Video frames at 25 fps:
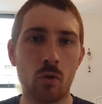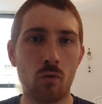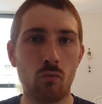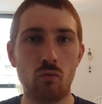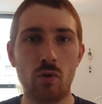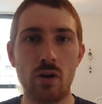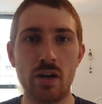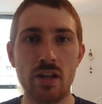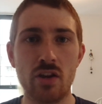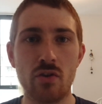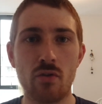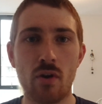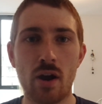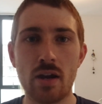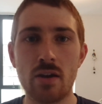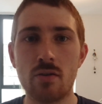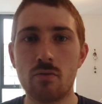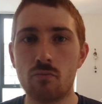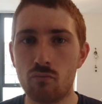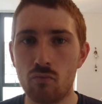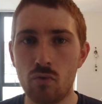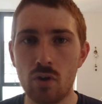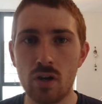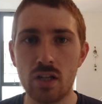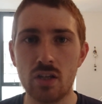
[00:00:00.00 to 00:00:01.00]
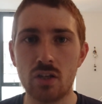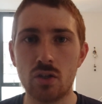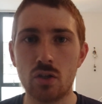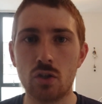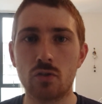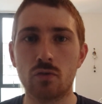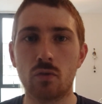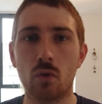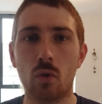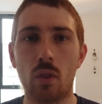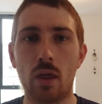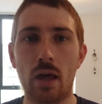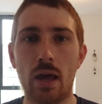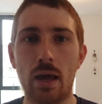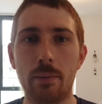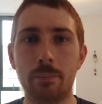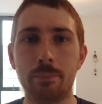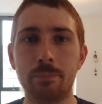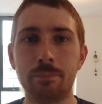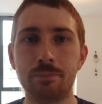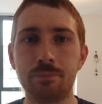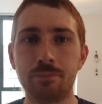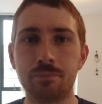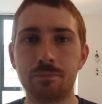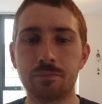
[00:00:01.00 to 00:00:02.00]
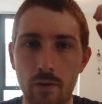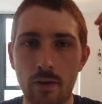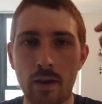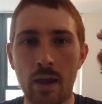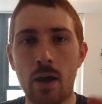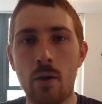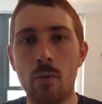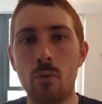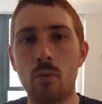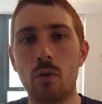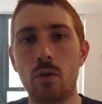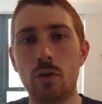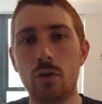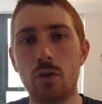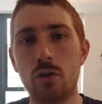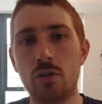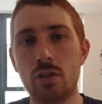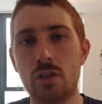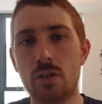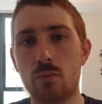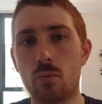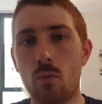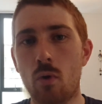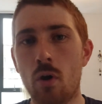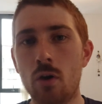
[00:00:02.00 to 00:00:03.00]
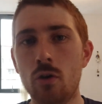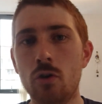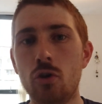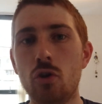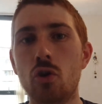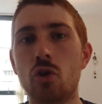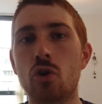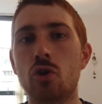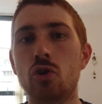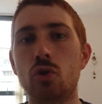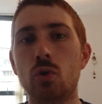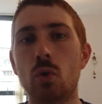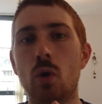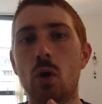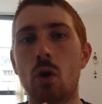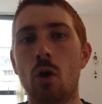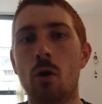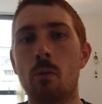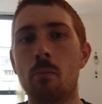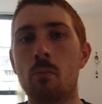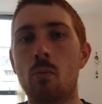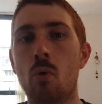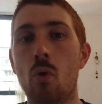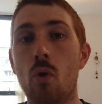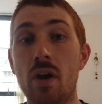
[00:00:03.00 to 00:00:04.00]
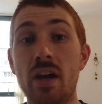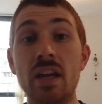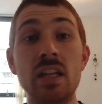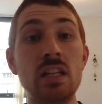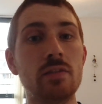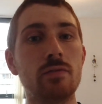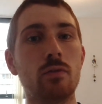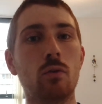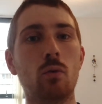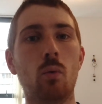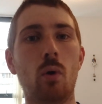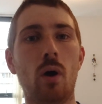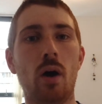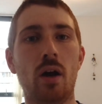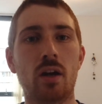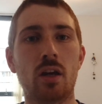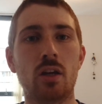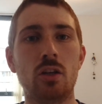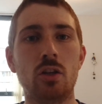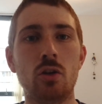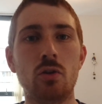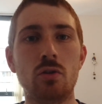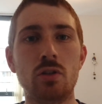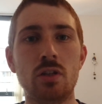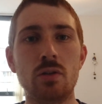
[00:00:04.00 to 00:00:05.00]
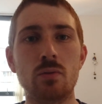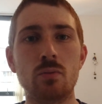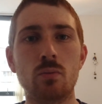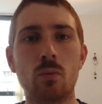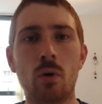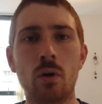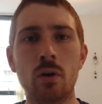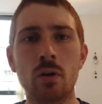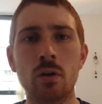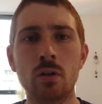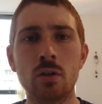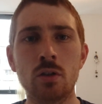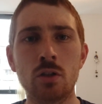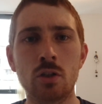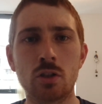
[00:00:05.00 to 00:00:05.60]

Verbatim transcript: Really great, really useful there. Now we're at UT1, you can do a lot more interval work at UT1.